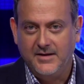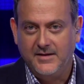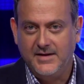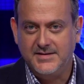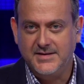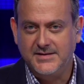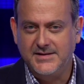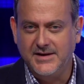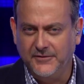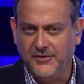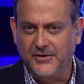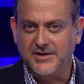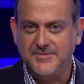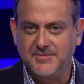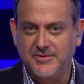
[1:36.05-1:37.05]
There's a
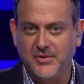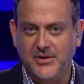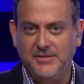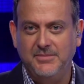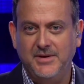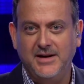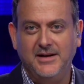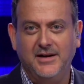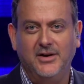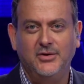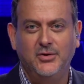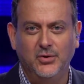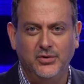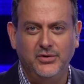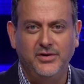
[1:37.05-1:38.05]
difference between being a
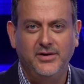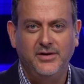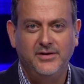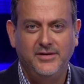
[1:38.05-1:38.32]
good,